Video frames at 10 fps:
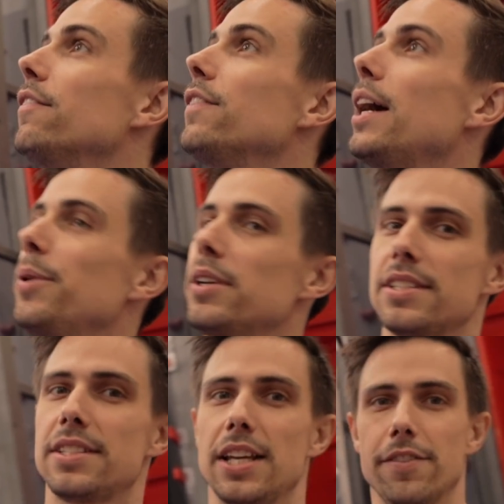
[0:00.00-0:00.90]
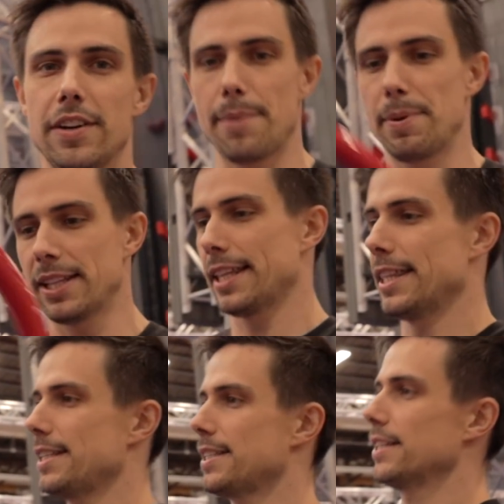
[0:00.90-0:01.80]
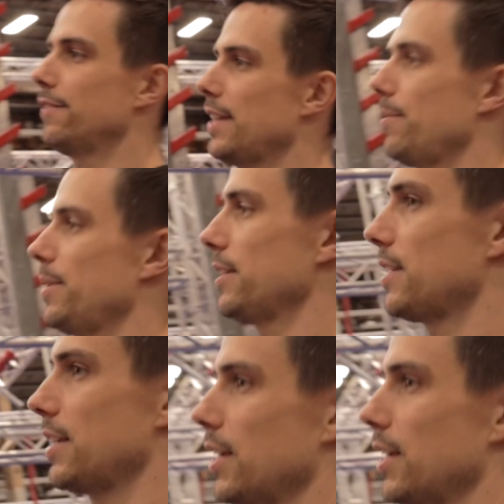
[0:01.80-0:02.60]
Flywheels, instead of grabbing like this on the flywheels,